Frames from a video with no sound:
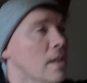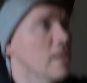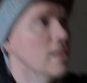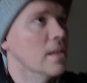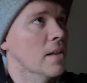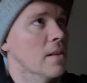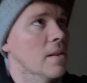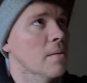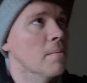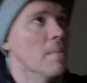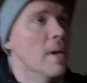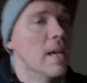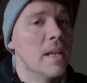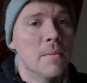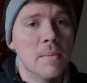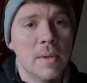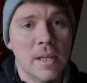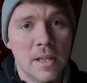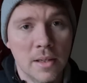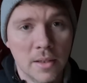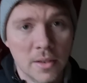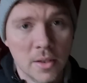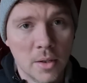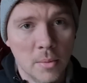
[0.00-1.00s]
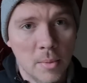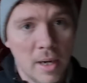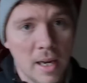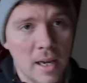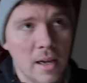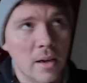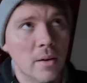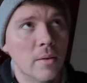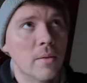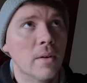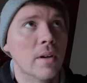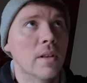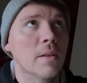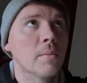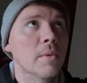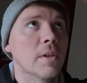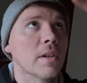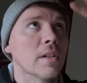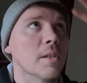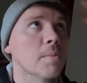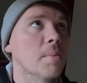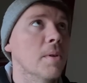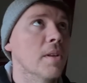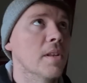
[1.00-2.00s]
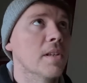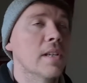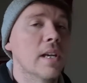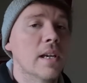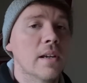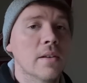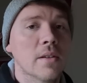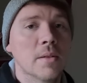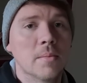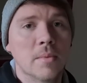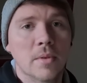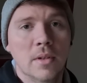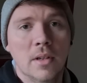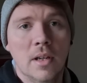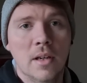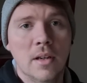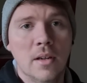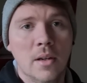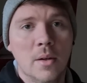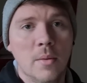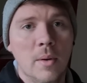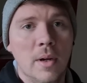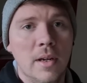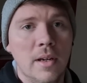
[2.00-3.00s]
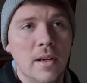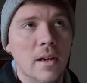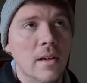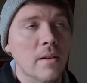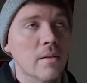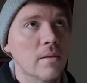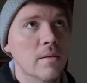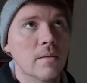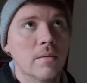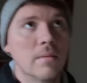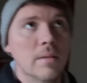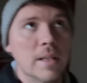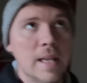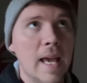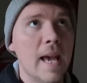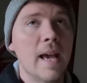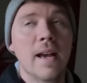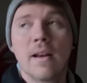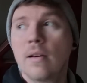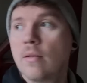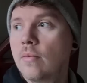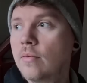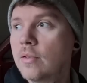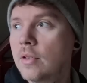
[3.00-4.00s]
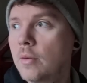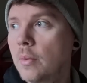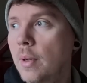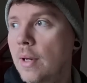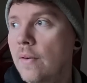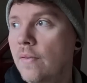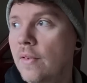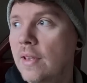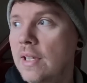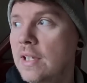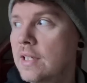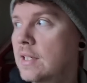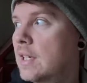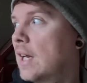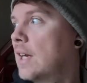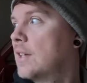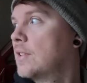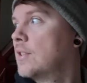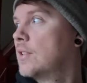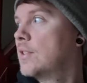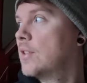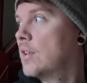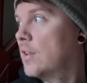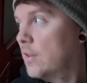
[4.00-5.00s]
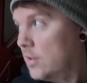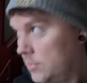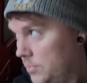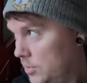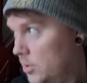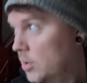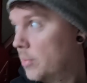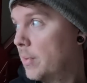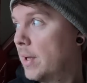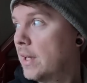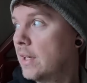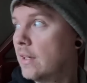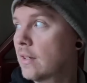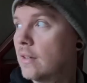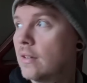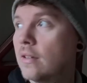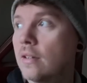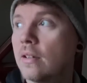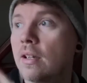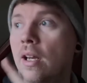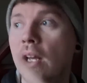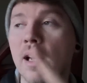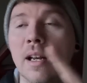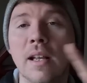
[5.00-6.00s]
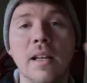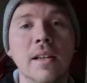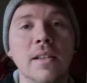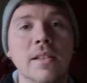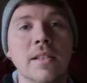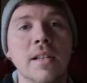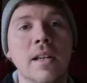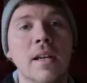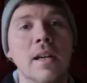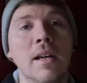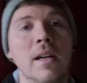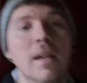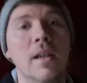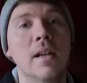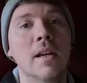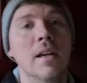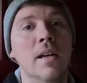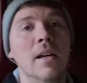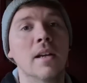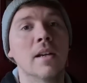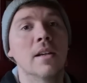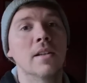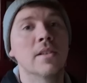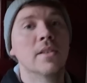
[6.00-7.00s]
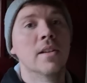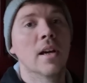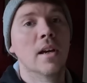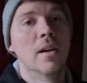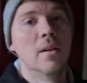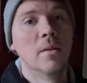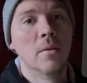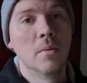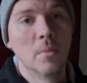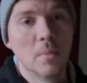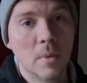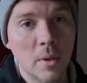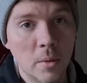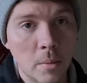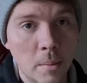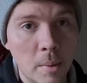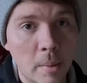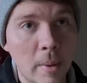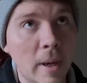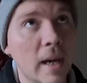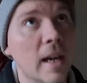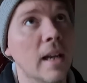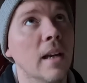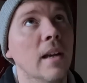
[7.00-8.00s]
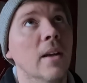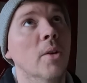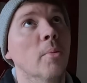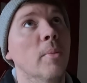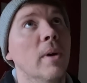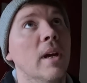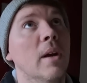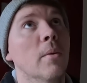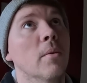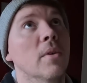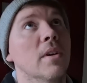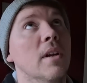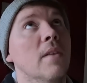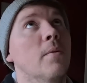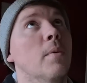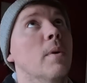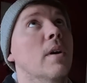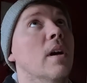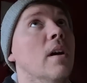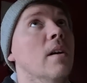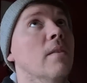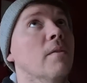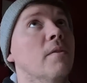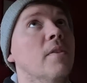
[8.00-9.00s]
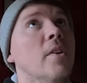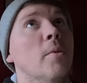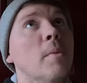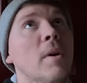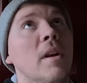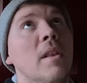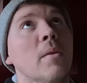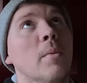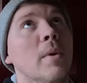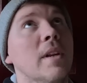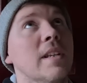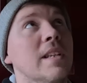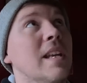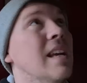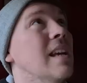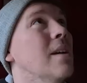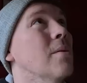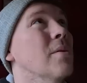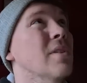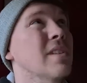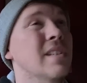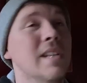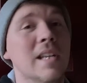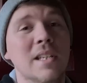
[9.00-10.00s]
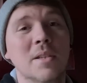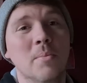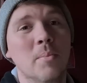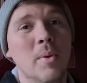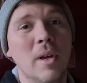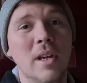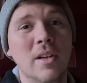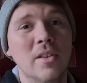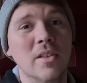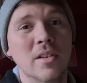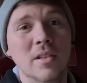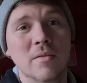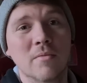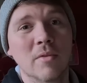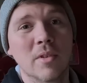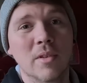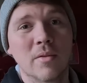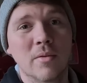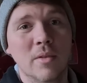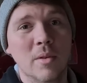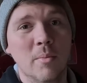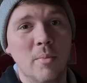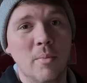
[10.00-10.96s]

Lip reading: So the main meter's coming out, and then we've got to split the tails, but I don't quite know yet. So we're waiting for these guys to turn up, to your mate, Alex. So we will be back in a little bit. If we can't film anything when he's here, we'll just take some pictures and run through the